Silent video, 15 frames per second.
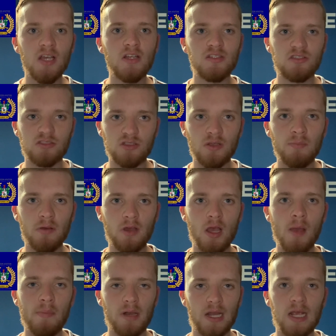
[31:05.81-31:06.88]

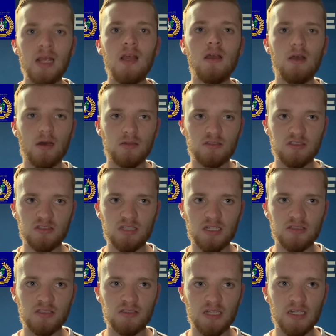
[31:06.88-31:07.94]
superbly on
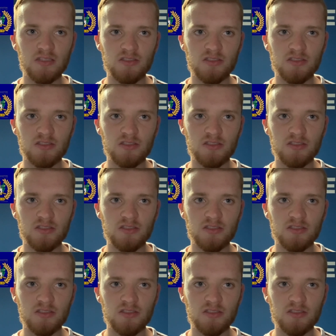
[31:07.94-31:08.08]
Saturday,